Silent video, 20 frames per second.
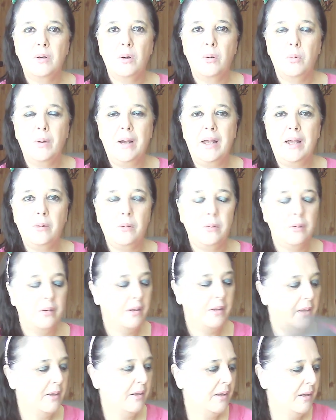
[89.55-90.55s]
Wow,
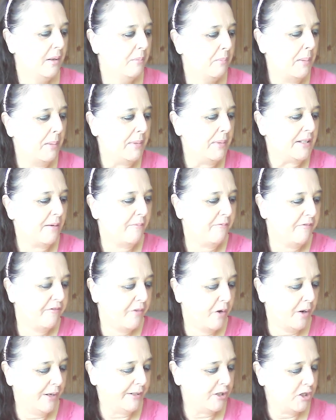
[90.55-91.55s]
maybe some fine